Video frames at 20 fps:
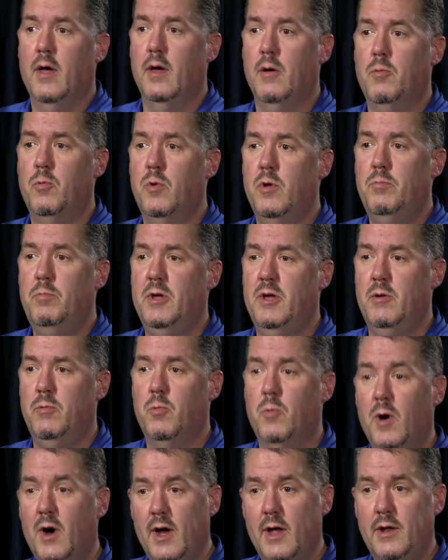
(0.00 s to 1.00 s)
would be
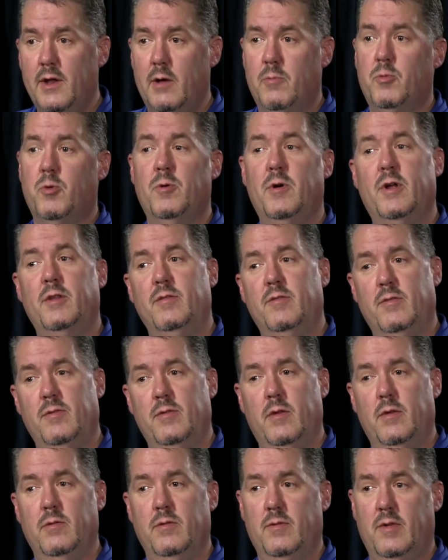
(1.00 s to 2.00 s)
number one,
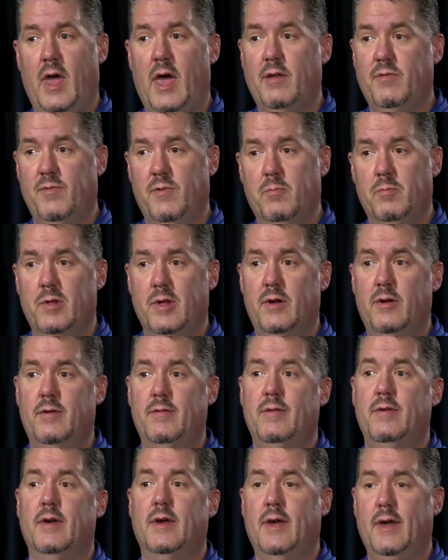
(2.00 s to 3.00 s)
saxophone players,
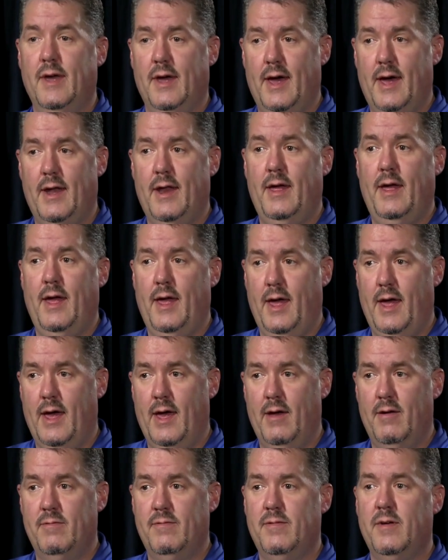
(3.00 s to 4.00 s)
you gotta
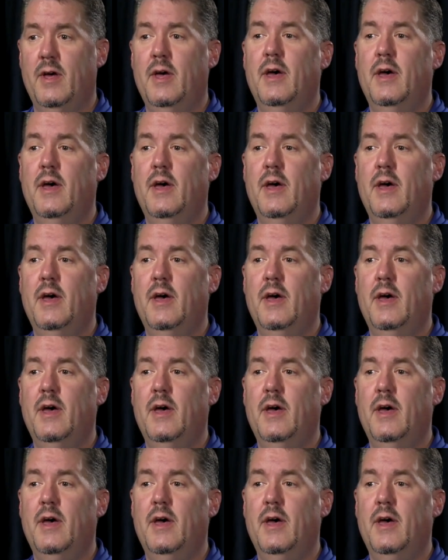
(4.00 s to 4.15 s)
have